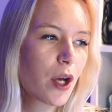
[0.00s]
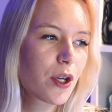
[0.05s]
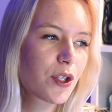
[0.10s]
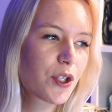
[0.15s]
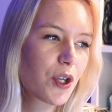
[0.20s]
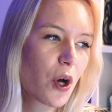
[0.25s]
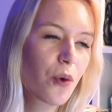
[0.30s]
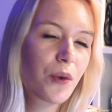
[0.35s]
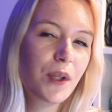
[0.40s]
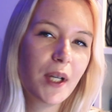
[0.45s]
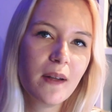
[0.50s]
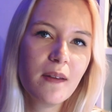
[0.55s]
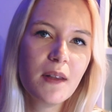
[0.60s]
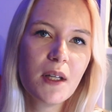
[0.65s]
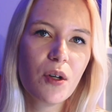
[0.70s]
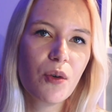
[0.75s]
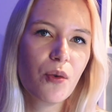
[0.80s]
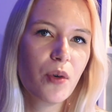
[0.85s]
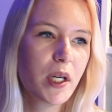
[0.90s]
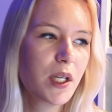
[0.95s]
So then
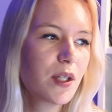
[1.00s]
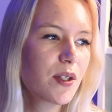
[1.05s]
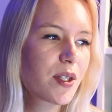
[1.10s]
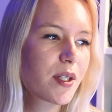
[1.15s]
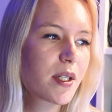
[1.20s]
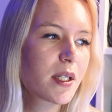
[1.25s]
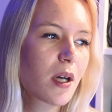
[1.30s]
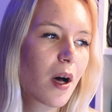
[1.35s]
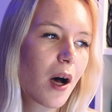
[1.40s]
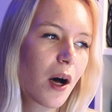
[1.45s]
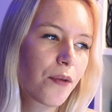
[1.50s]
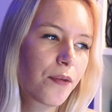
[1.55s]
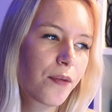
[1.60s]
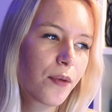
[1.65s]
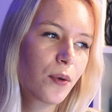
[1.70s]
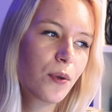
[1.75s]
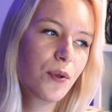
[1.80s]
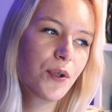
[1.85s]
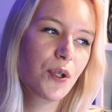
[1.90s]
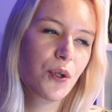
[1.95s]
there is
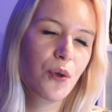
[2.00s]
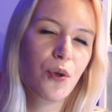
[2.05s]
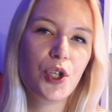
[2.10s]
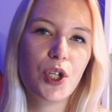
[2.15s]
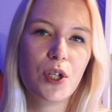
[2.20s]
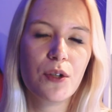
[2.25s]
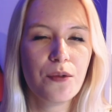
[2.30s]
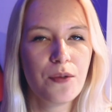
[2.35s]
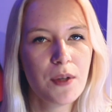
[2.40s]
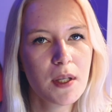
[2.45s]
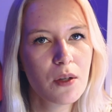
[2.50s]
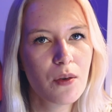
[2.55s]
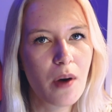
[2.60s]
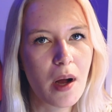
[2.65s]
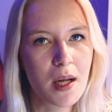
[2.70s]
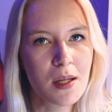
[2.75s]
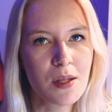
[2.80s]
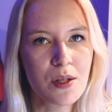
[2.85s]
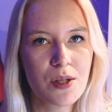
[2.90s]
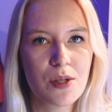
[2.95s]
full tuition fee
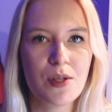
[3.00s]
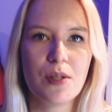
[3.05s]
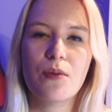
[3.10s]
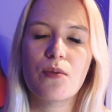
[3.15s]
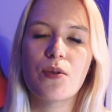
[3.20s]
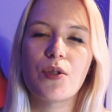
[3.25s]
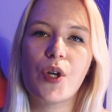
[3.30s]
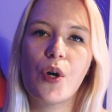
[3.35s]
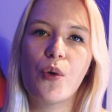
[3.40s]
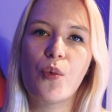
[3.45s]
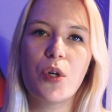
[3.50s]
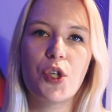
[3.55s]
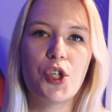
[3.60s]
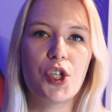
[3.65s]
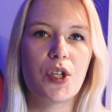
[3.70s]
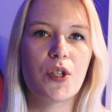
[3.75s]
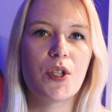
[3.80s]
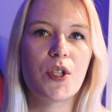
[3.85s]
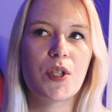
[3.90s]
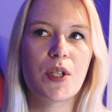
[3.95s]
grant, so
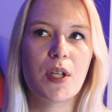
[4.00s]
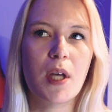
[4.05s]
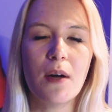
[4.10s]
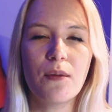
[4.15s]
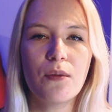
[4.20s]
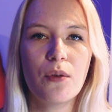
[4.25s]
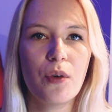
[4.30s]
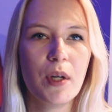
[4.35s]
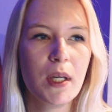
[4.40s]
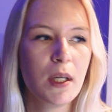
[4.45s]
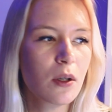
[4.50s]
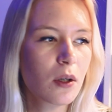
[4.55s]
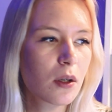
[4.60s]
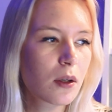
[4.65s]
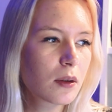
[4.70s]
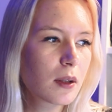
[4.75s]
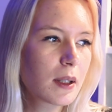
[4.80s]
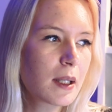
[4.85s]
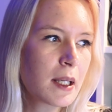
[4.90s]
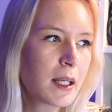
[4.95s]
which is covering
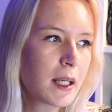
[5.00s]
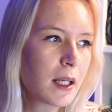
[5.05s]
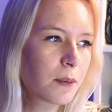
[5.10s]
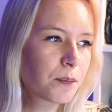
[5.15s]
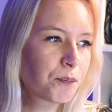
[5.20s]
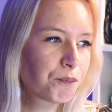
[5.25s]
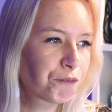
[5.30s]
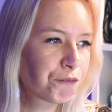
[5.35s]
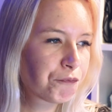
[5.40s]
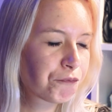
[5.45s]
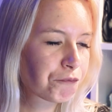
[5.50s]
only